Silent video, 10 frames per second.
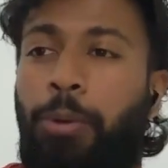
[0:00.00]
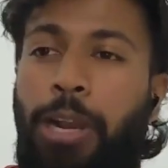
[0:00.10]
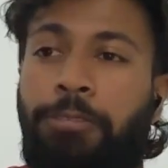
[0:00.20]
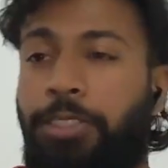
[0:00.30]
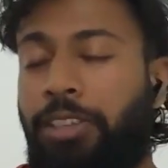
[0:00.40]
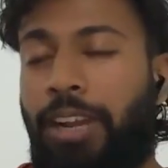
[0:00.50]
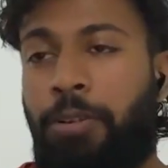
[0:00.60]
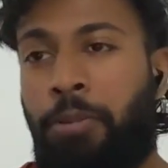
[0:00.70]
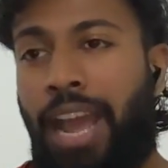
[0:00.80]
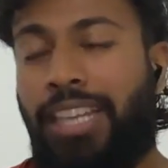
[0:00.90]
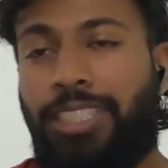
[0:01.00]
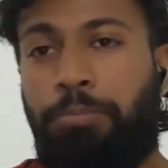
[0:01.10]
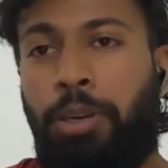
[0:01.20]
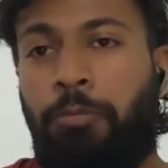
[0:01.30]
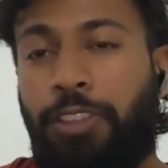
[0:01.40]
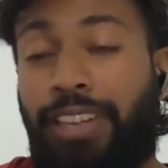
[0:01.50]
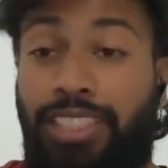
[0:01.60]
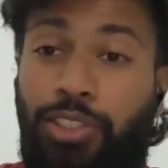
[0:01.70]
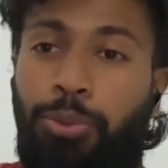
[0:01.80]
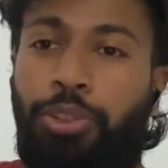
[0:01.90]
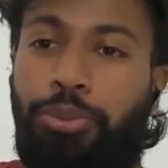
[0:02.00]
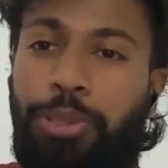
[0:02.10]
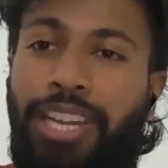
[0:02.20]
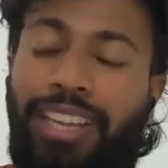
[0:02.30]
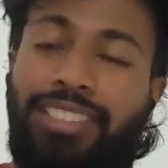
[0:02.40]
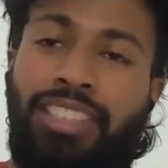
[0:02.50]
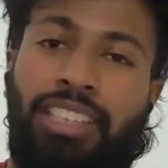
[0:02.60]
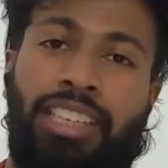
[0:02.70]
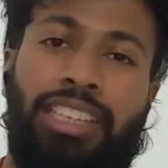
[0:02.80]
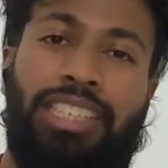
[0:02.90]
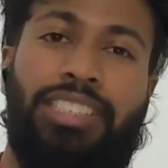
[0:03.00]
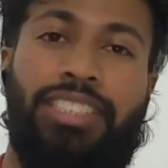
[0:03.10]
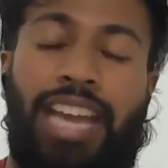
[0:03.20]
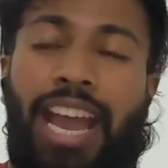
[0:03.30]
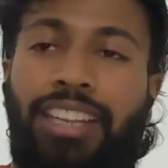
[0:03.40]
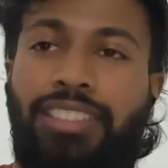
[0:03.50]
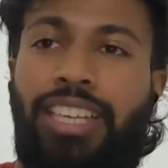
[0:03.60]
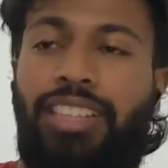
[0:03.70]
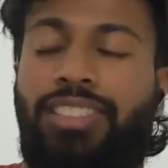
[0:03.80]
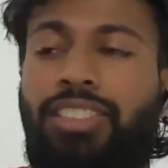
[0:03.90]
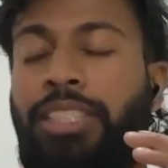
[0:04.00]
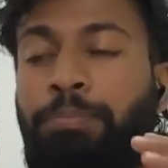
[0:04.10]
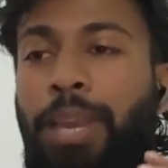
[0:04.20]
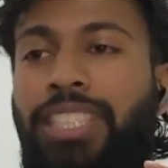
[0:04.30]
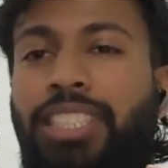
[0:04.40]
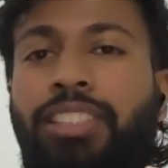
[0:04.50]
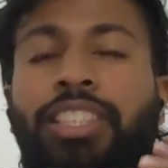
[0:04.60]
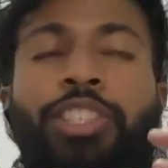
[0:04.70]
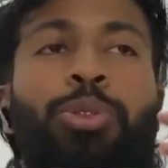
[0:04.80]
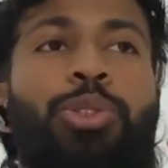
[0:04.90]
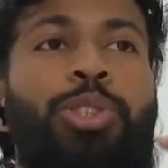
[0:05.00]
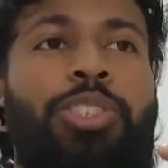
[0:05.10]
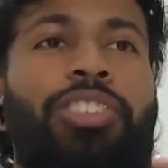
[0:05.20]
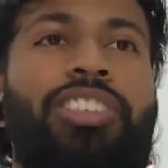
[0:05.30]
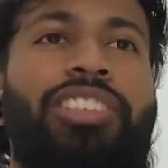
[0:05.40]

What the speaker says: after, you're going to have a nasty pump for the next 2 to 3 days. It's that intense. It's basically, you shouldn't,